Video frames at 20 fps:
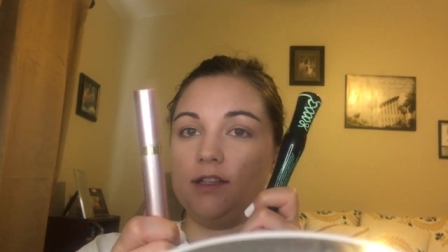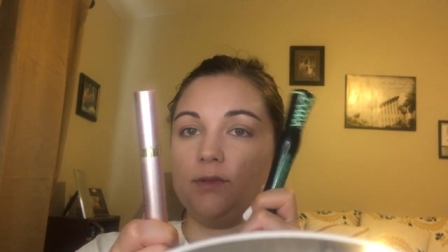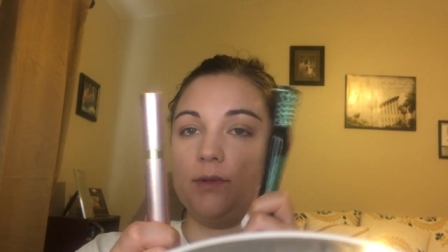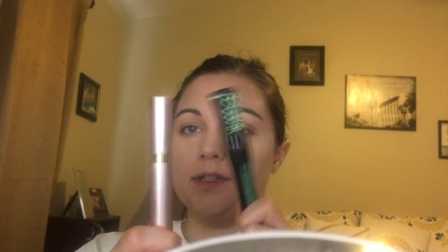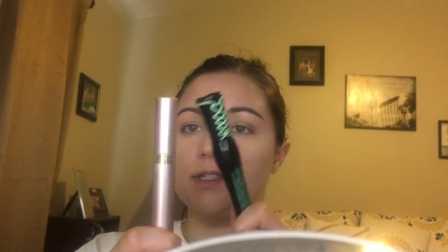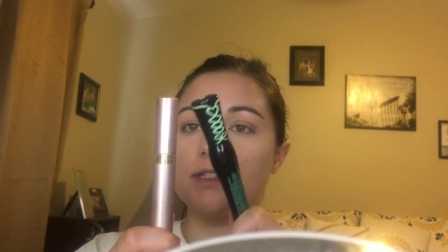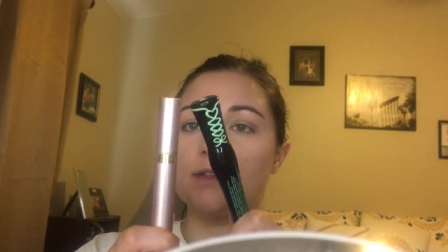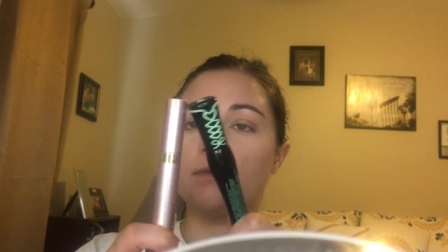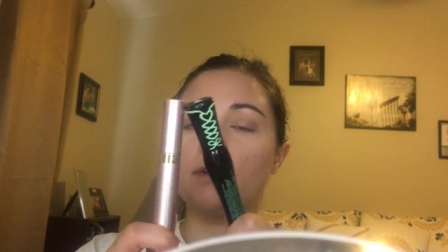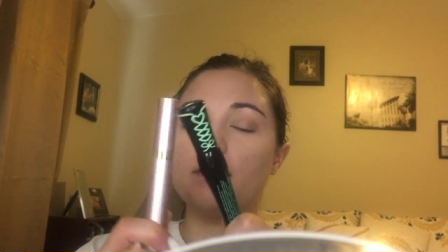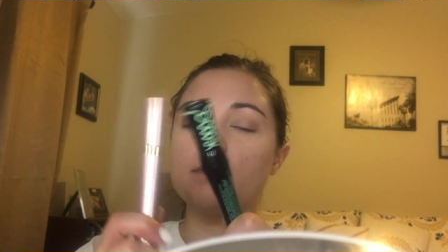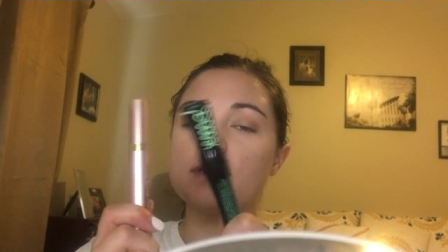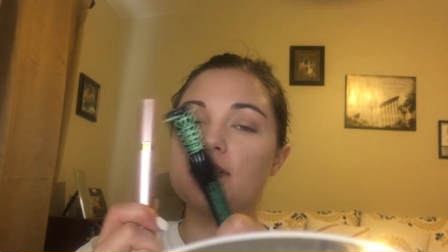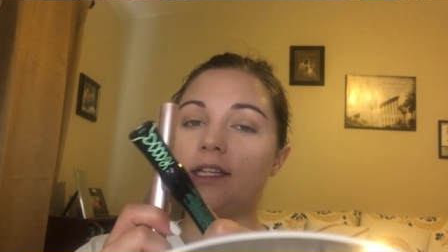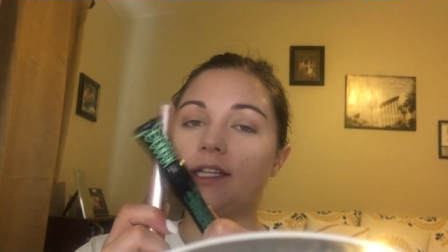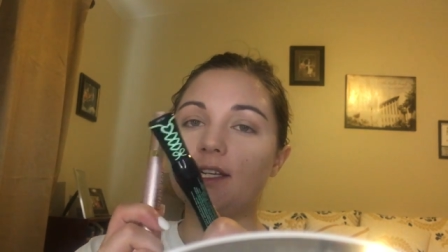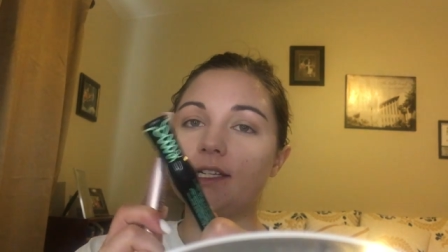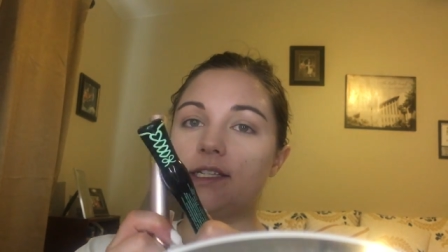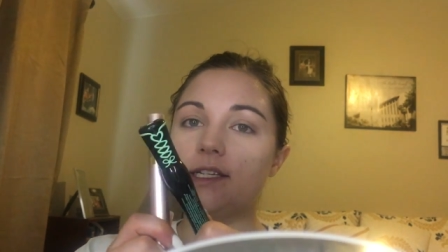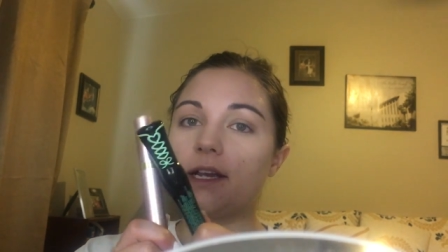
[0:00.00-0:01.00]
this one. Sometimes I
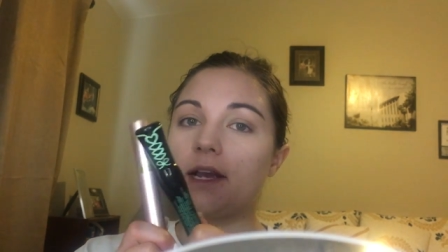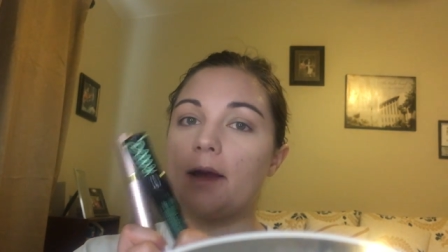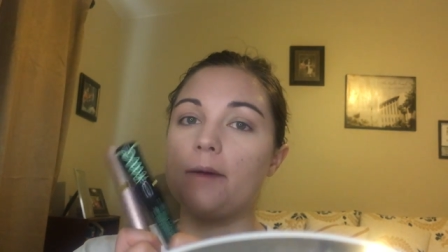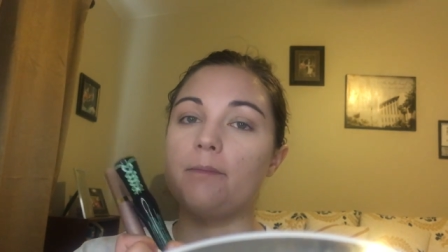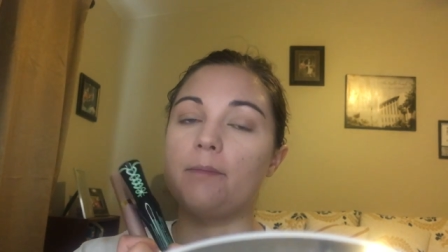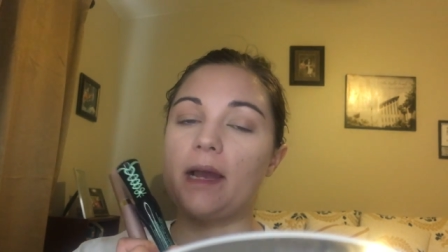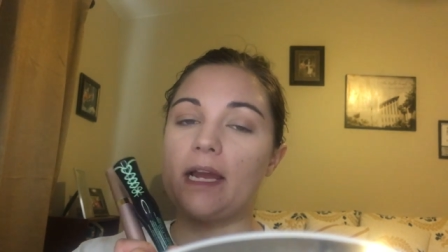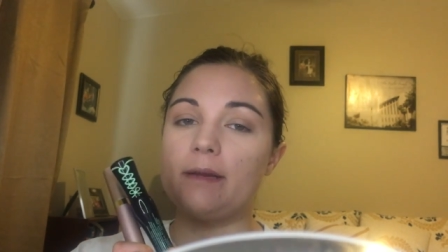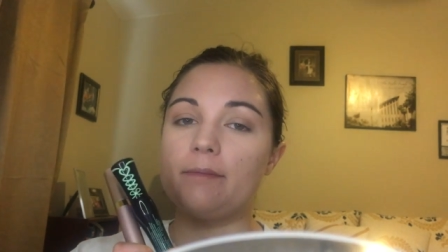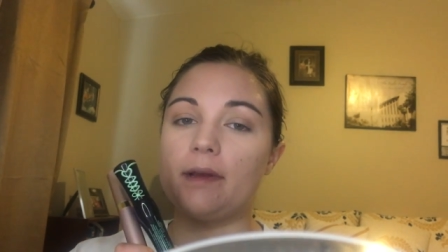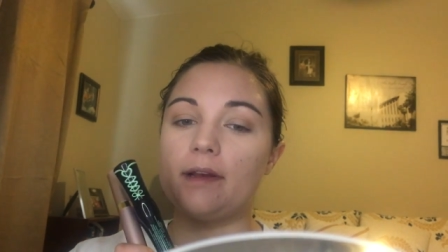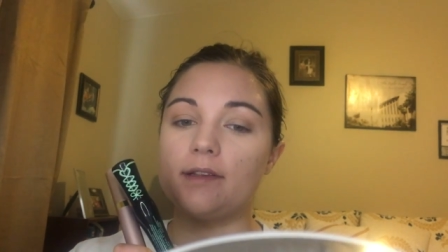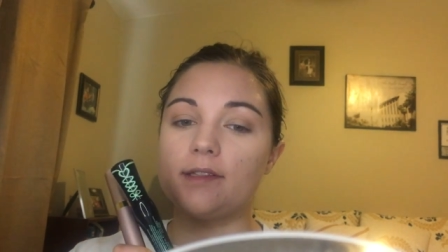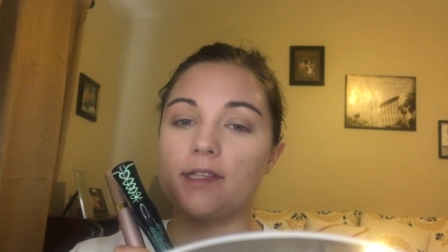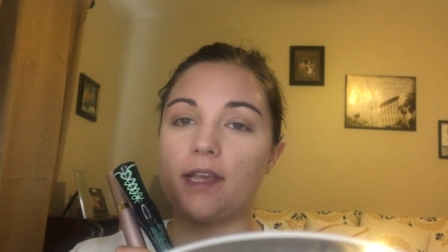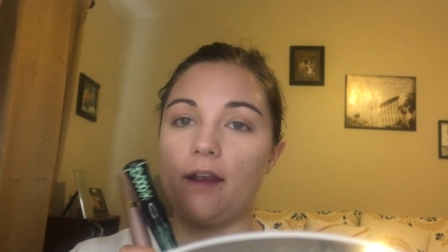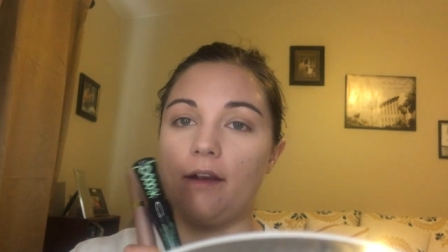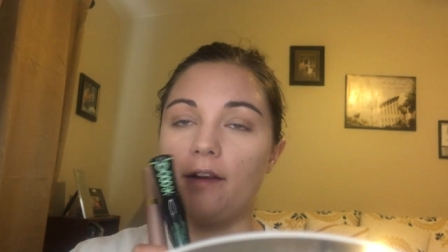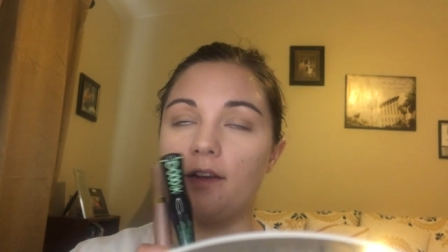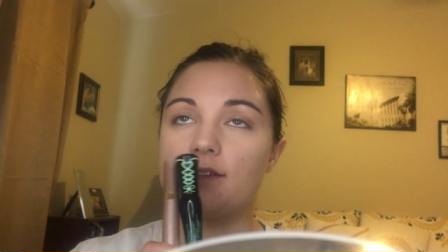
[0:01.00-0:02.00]
like to combine
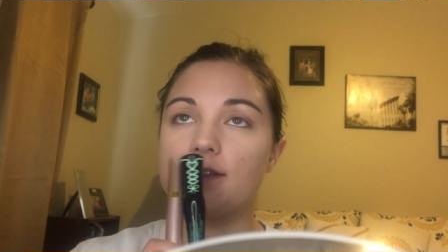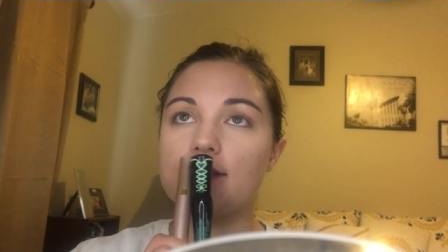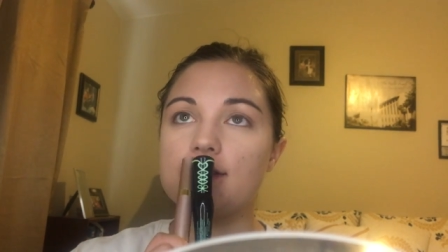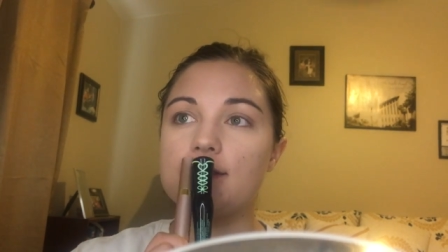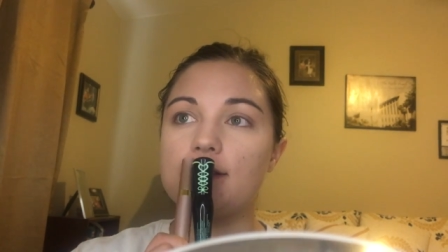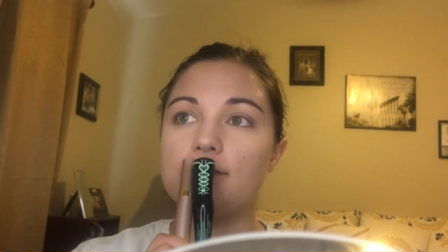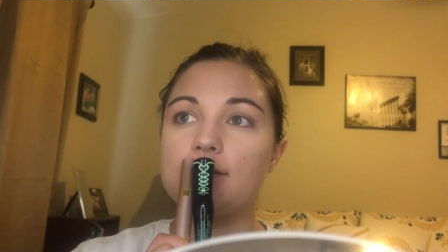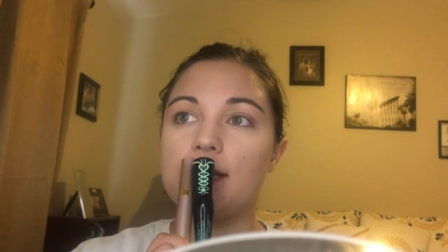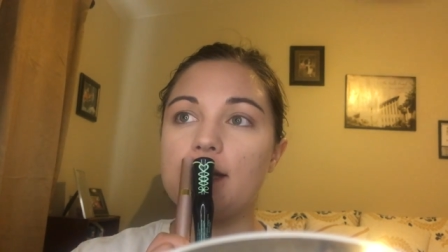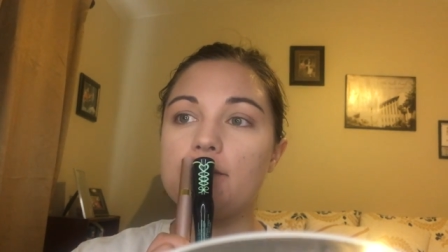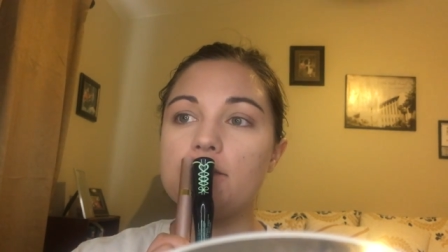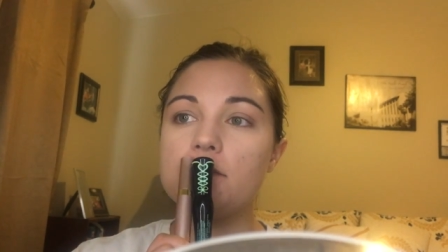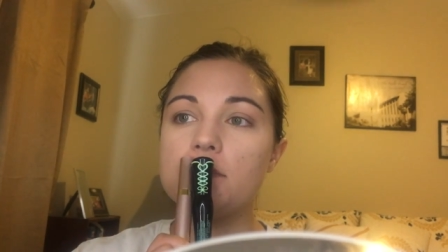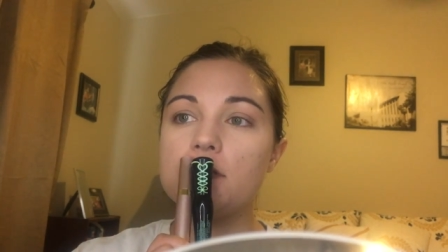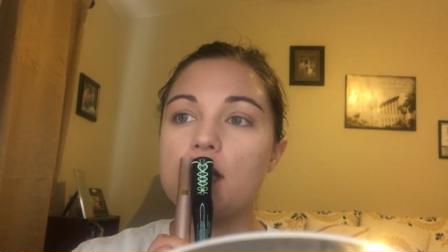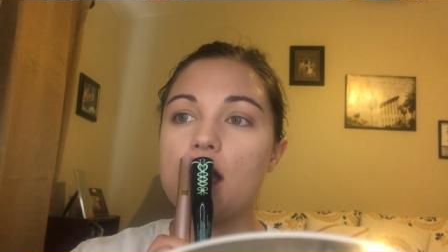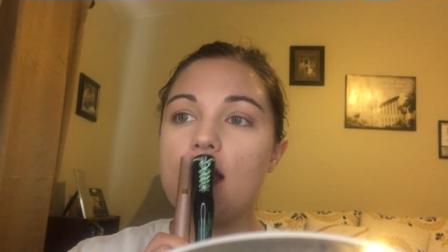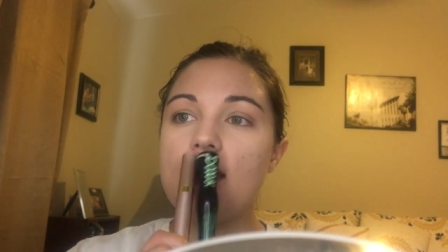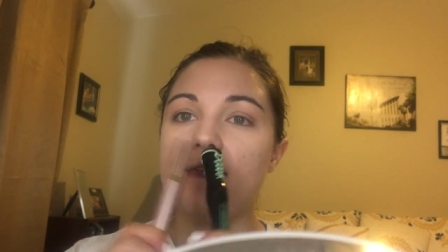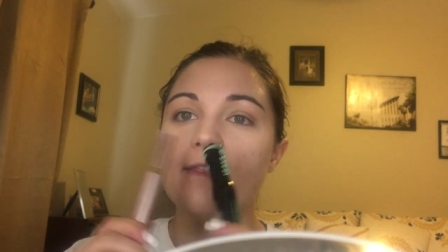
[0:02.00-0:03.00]
mascaras because
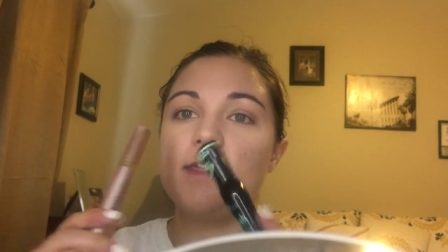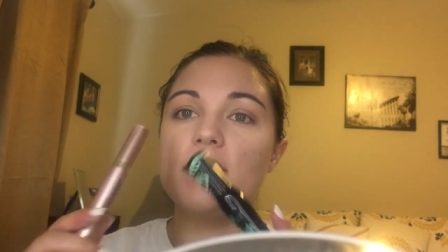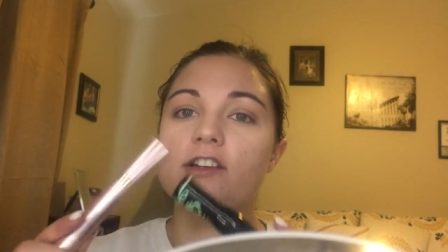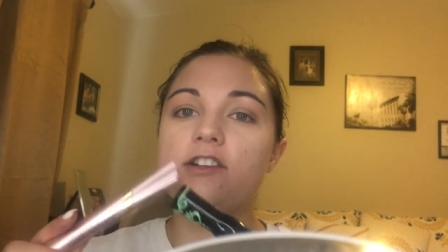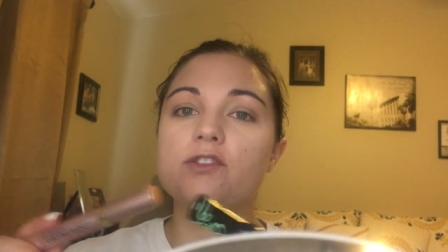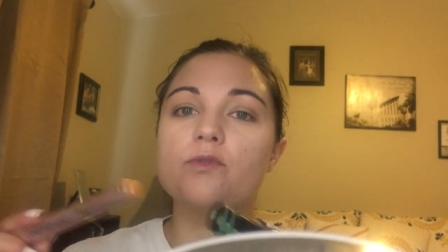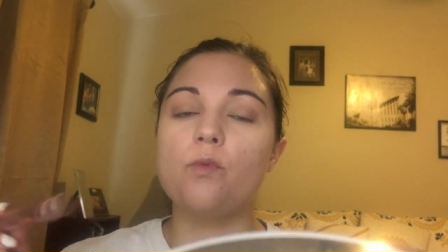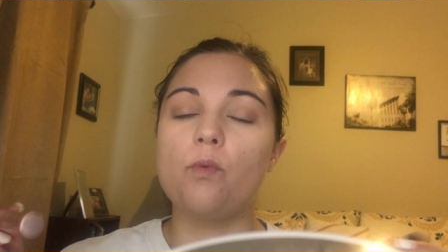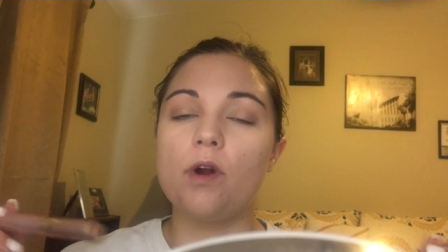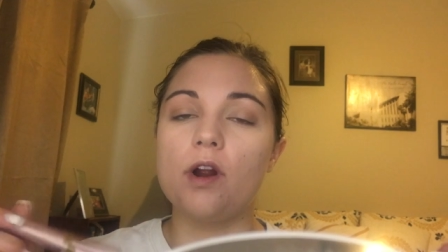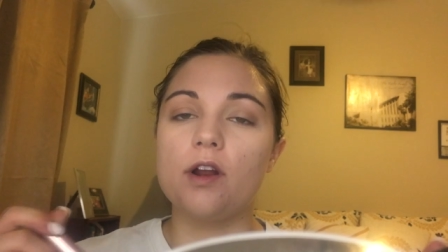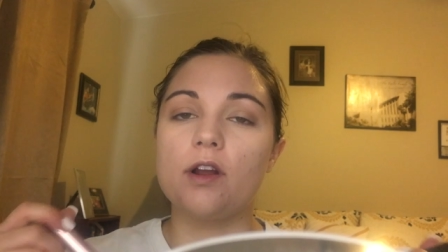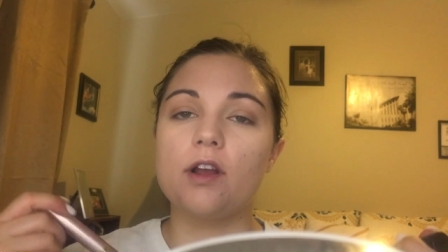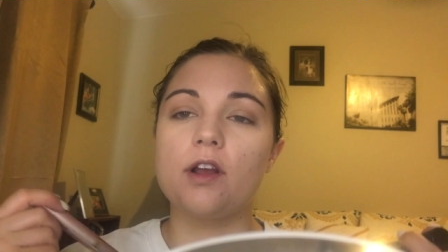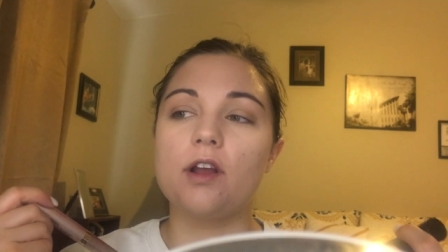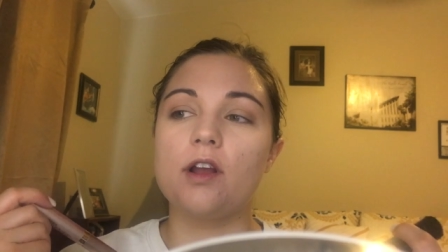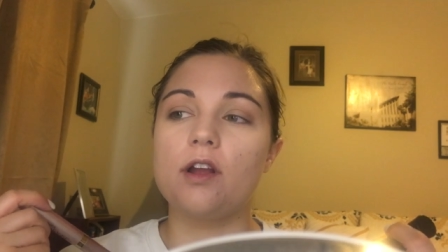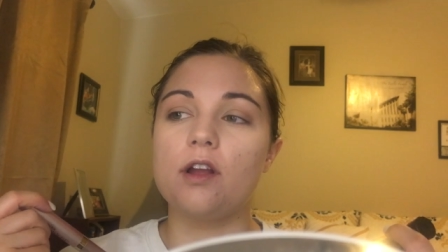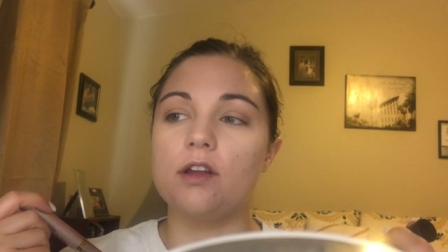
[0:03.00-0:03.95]
sometimes they just work,